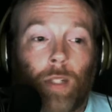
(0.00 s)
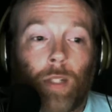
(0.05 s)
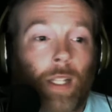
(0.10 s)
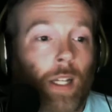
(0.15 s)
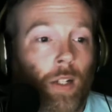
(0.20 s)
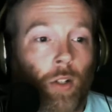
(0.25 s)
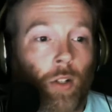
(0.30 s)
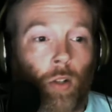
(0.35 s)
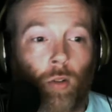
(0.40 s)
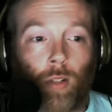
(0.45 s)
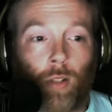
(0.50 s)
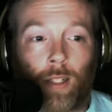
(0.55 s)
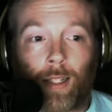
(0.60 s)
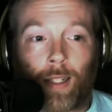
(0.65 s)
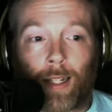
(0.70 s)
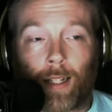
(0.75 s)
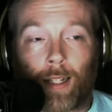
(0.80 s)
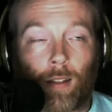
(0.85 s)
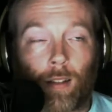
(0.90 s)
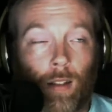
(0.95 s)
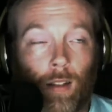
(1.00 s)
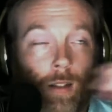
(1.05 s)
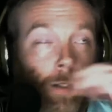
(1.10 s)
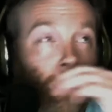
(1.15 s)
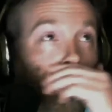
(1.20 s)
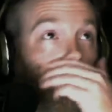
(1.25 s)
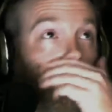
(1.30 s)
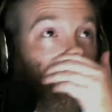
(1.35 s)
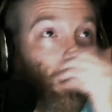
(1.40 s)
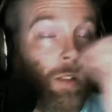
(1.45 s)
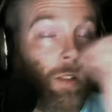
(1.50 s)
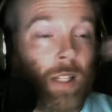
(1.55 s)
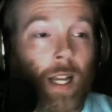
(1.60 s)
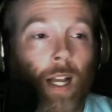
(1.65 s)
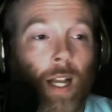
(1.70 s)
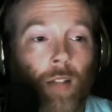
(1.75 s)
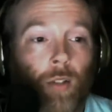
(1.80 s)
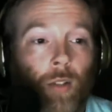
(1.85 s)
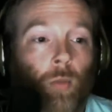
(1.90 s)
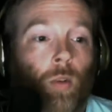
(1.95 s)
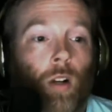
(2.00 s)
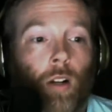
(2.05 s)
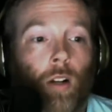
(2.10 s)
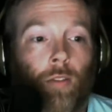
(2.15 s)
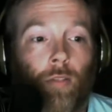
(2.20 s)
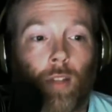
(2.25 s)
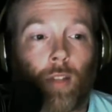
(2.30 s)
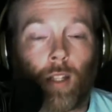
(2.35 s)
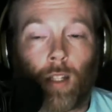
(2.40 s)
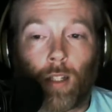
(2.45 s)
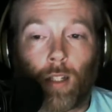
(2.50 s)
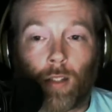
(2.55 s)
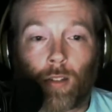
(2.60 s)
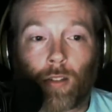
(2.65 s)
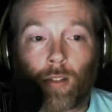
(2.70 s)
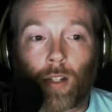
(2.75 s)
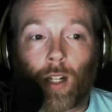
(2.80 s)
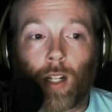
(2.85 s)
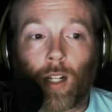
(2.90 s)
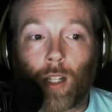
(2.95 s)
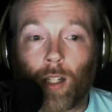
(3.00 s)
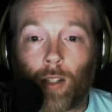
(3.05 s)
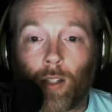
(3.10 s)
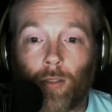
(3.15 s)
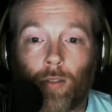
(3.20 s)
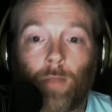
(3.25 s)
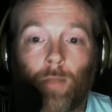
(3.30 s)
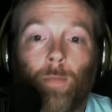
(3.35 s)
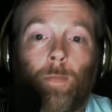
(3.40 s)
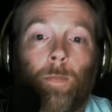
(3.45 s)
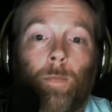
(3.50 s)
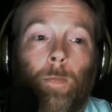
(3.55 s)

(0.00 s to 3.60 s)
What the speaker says: But yeah, Google it. That's Castle Rock v. Gonzalez,